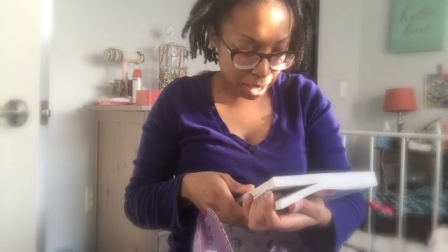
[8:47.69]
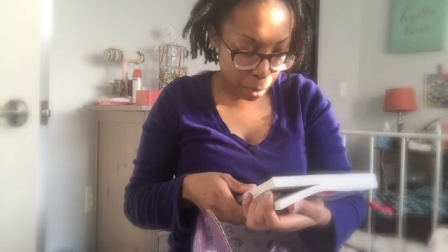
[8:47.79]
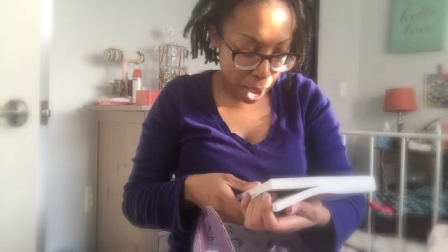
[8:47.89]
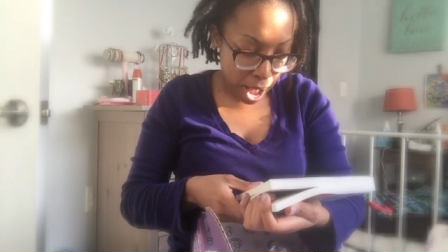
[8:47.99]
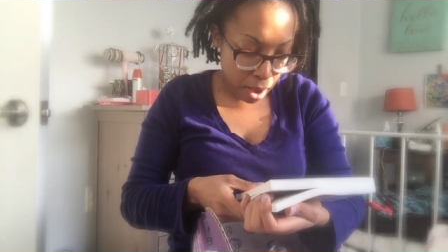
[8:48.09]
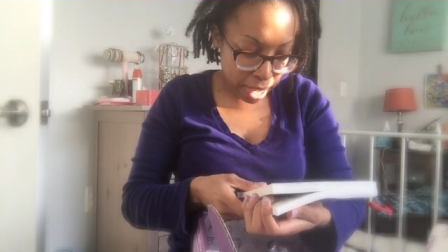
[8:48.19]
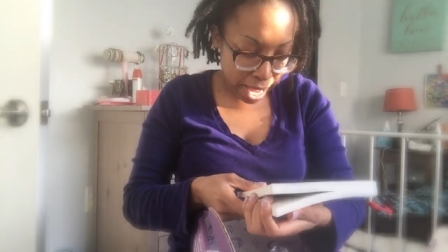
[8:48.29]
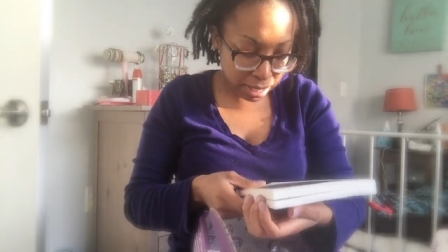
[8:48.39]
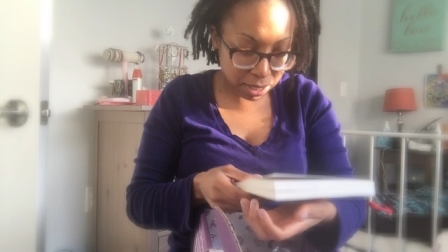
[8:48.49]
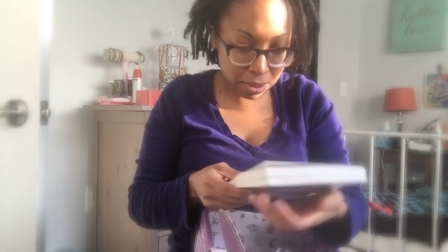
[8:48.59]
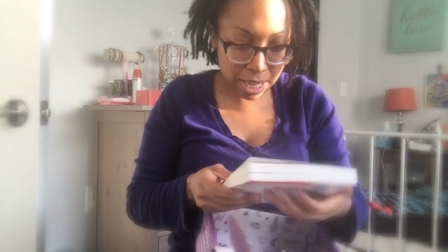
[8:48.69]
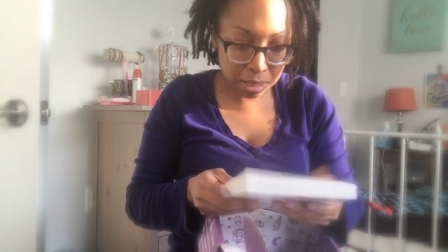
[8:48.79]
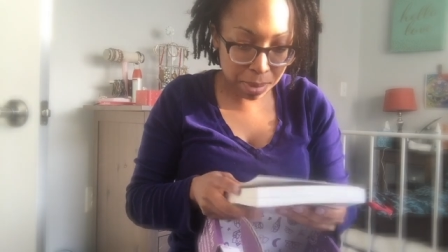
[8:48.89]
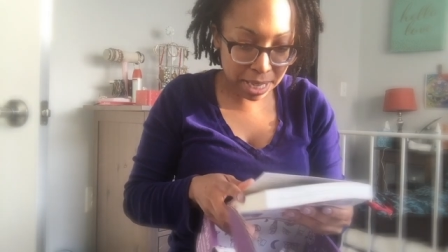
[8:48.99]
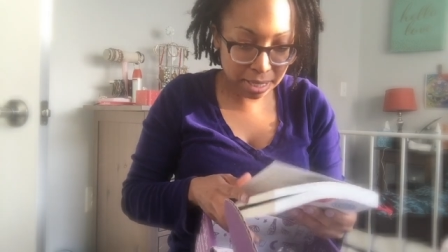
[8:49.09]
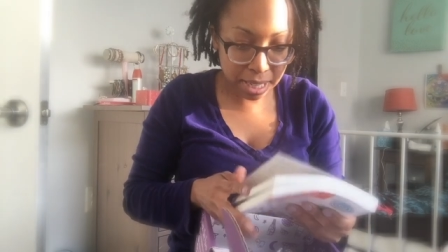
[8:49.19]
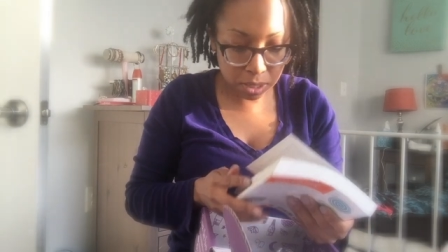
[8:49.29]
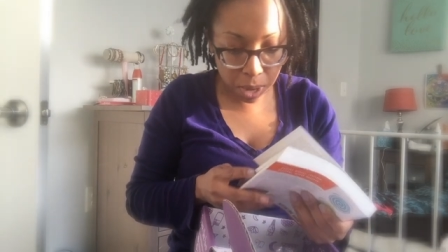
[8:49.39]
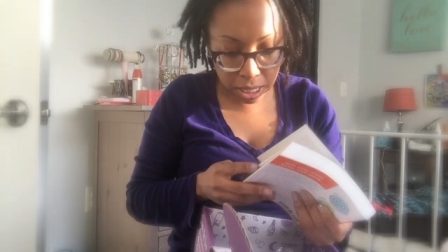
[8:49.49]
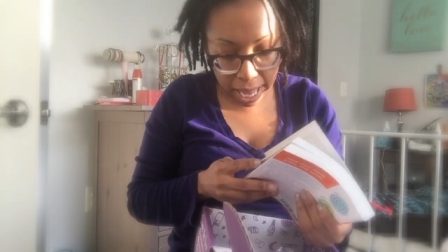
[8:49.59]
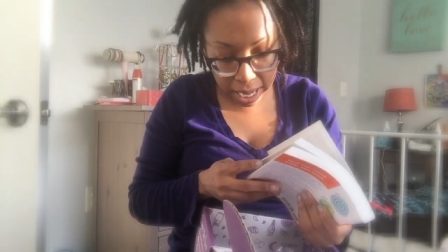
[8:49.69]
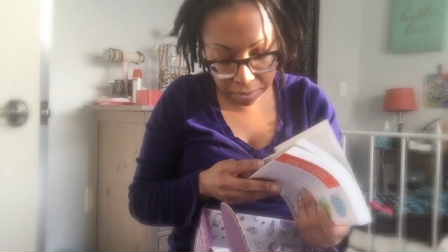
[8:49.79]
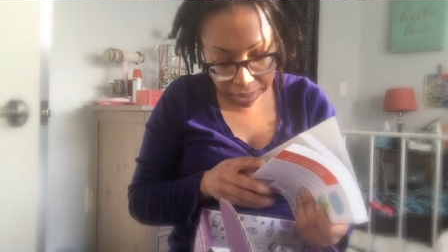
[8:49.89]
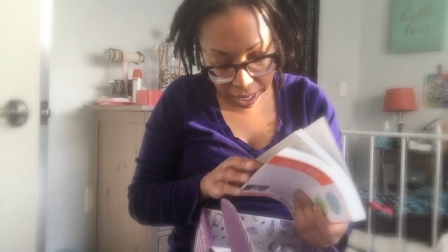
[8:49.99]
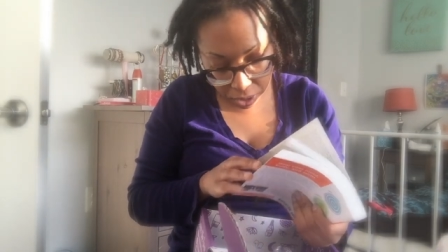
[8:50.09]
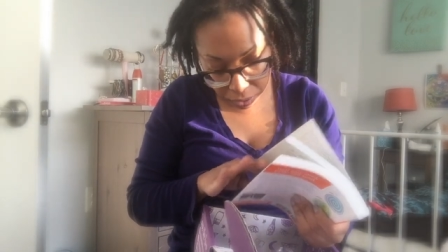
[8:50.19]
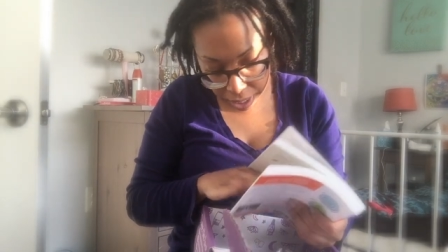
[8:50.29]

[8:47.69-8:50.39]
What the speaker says: Wow, okay, so this makes sense. So a lot of the